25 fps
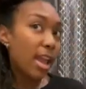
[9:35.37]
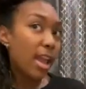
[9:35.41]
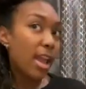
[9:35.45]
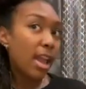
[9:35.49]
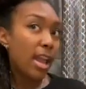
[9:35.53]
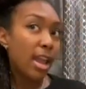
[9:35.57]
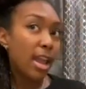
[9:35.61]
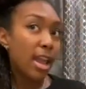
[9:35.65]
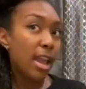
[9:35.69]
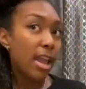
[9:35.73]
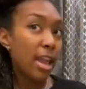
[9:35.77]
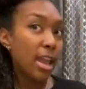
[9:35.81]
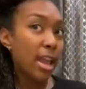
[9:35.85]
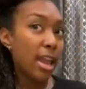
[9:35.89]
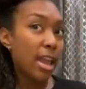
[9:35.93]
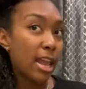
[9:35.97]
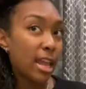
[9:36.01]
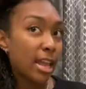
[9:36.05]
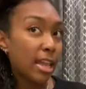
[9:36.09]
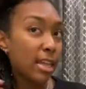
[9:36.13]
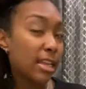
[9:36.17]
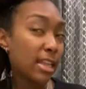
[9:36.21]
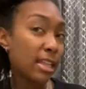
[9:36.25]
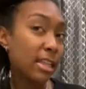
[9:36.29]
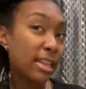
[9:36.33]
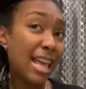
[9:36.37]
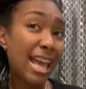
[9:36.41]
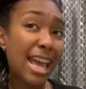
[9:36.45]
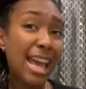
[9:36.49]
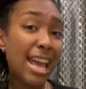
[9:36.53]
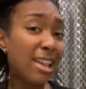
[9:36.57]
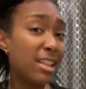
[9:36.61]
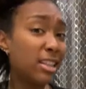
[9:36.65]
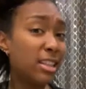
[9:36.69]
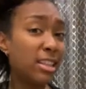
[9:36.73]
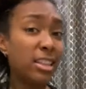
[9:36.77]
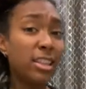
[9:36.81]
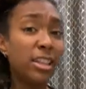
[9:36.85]
And
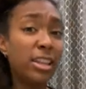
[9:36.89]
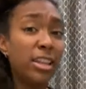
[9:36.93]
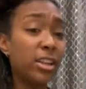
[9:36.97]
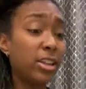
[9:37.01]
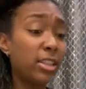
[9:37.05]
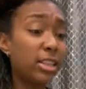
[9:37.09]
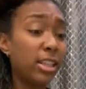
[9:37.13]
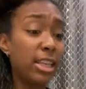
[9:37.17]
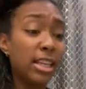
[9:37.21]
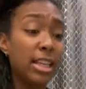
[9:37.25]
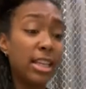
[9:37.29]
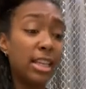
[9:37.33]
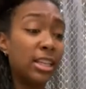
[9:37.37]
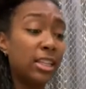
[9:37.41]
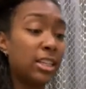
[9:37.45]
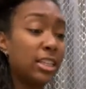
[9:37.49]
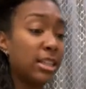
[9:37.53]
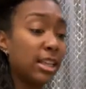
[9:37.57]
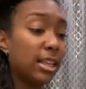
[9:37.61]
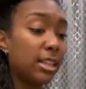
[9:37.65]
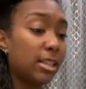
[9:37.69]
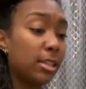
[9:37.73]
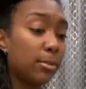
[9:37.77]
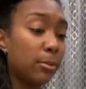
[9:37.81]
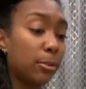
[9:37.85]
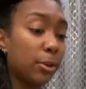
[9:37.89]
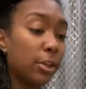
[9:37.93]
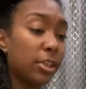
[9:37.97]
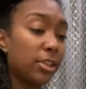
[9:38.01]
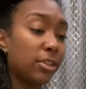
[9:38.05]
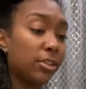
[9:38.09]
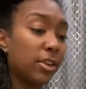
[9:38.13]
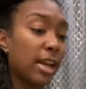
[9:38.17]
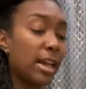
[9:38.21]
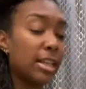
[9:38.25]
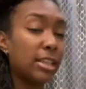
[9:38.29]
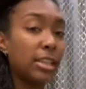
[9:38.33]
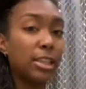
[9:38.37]
that literally is just to
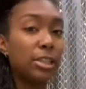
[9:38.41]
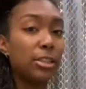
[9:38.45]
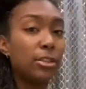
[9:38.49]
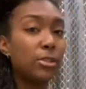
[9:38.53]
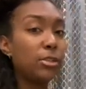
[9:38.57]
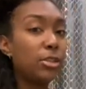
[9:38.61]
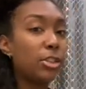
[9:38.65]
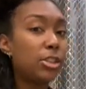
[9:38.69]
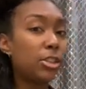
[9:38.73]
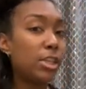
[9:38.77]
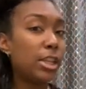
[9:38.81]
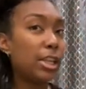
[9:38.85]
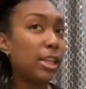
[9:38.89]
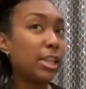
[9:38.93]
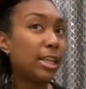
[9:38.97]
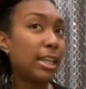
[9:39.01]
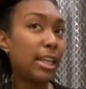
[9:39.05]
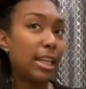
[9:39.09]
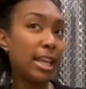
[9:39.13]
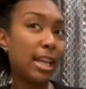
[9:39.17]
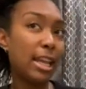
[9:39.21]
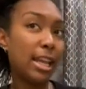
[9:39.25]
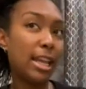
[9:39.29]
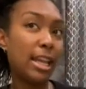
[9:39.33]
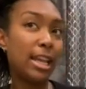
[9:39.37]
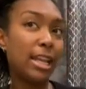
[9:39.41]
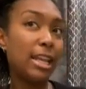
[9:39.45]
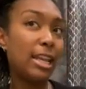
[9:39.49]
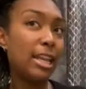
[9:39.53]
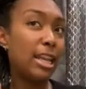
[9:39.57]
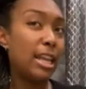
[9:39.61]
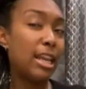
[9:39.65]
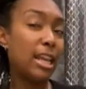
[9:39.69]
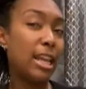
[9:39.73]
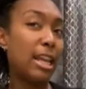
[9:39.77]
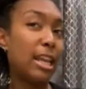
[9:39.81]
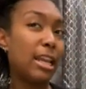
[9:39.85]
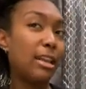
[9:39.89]
moisturize it. You shouldn't get
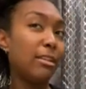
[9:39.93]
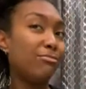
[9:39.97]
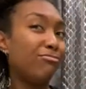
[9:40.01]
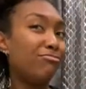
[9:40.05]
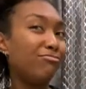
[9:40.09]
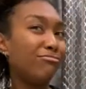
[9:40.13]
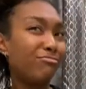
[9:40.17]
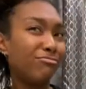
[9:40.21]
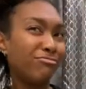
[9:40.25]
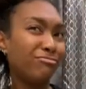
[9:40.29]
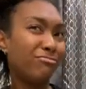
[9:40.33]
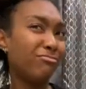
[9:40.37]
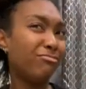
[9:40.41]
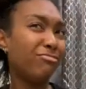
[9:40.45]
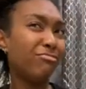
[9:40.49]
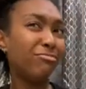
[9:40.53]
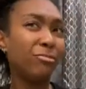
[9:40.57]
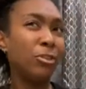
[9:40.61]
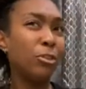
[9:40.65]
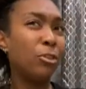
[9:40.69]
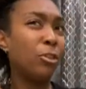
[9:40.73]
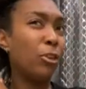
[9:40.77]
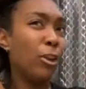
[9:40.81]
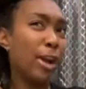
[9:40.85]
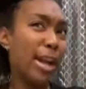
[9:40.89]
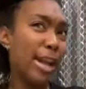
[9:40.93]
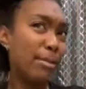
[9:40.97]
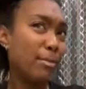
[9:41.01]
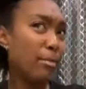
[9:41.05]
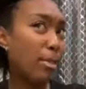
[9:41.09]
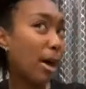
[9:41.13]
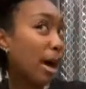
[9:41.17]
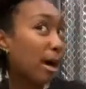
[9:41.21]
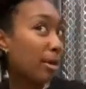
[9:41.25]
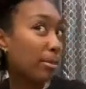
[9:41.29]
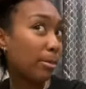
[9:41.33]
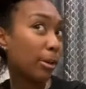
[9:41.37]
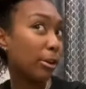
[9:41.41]
any great
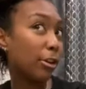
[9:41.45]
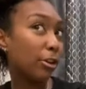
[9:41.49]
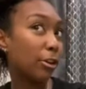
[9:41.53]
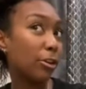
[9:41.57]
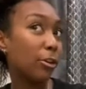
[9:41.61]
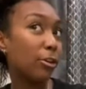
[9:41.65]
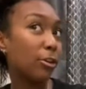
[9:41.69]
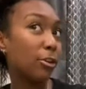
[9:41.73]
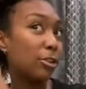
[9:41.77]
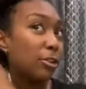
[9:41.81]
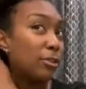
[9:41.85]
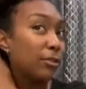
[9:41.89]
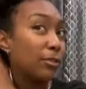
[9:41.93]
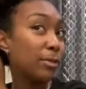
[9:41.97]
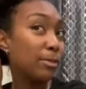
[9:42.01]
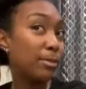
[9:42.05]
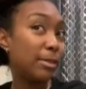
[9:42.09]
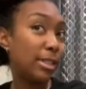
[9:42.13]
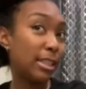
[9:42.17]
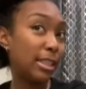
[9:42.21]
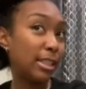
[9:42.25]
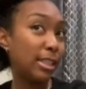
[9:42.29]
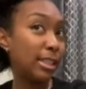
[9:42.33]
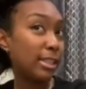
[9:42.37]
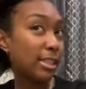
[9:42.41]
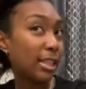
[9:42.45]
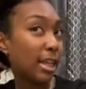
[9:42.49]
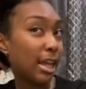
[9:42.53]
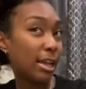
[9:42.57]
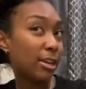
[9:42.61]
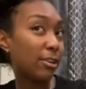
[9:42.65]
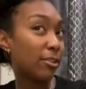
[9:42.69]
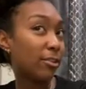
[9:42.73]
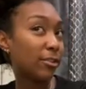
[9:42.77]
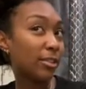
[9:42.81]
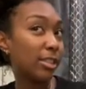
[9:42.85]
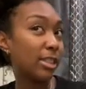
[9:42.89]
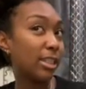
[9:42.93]
popping curls from this. I
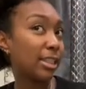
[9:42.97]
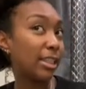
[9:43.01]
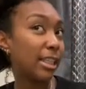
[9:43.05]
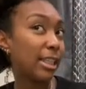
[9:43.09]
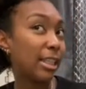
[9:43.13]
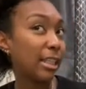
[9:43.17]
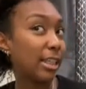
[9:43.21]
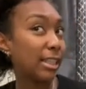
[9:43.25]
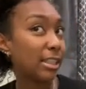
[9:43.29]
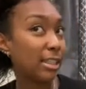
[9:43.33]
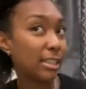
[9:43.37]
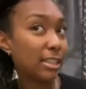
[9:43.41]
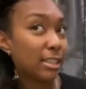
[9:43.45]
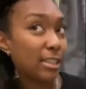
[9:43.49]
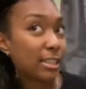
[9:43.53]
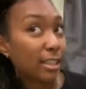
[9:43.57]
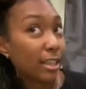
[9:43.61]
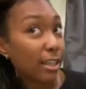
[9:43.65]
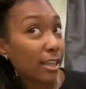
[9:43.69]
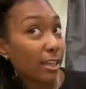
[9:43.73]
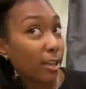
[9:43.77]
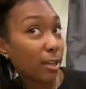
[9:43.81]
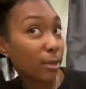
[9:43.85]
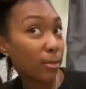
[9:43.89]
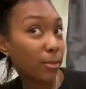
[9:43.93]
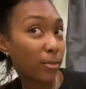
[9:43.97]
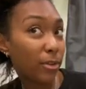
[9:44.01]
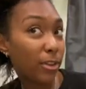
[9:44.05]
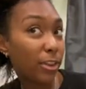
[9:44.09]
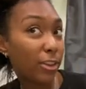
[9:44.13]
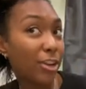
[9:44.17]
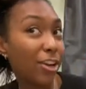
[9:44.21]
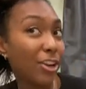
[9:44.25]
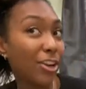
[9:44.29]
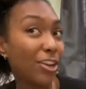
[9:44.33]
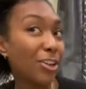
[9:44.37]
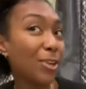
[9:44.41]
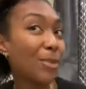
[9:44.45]
don't really think it's to help with
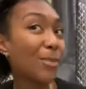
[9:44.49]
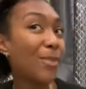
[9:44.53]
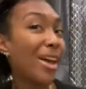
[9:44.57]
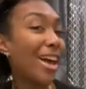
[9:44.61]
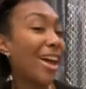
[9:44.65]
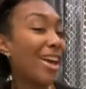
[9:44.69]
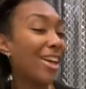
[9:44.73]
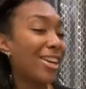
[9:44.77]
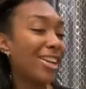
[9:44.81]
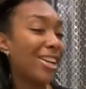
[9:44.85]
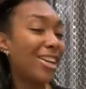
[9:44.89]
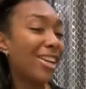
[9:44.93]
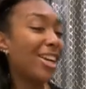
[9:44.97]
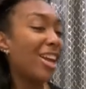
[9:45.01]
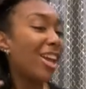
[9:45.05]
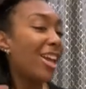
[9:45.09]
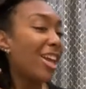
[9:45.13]
curl pattern,